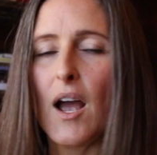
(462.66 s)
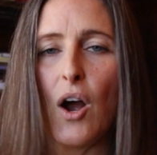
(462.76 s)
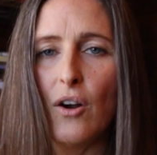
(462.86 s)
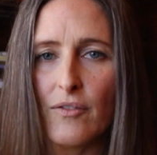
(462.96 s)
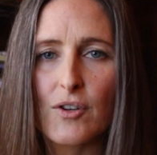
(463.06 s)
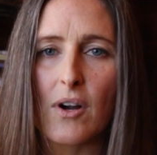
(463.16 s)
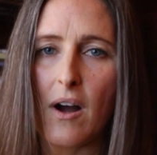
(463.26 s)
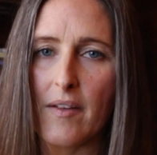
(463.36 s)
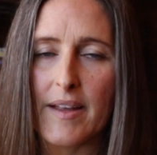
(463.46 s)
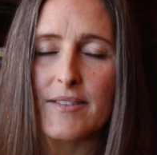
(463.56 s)

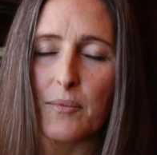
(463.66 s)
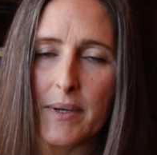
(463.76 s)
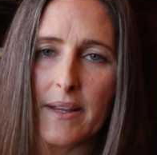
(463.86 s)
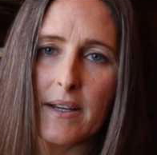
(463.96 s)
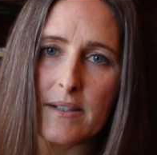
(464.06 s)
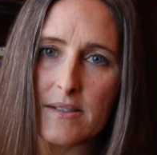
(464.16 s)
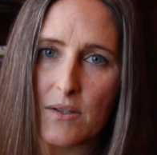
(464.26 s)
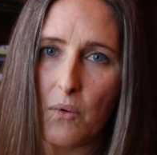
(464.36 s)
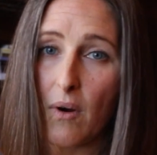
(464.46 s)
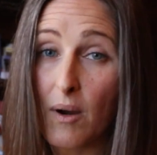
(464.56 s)
Overall, that's a really good
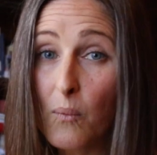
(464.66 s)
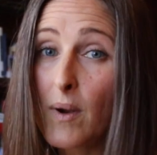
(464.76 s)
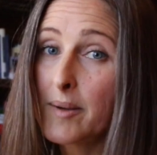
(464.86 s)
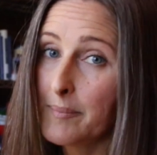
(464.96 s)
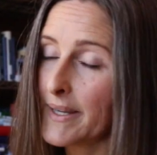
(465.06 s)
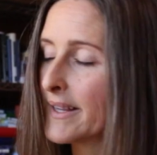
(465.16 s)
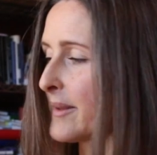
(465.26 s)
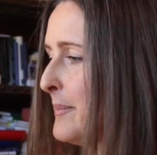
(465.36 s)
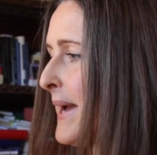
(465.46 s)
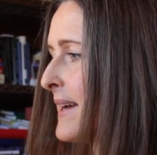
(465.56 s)
score, one being
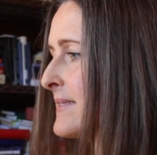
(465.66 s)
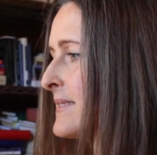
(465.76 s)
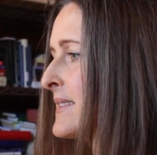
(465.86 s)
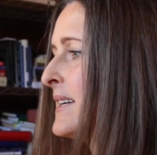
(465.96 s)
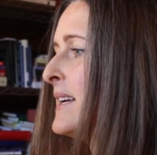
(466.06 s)
the best.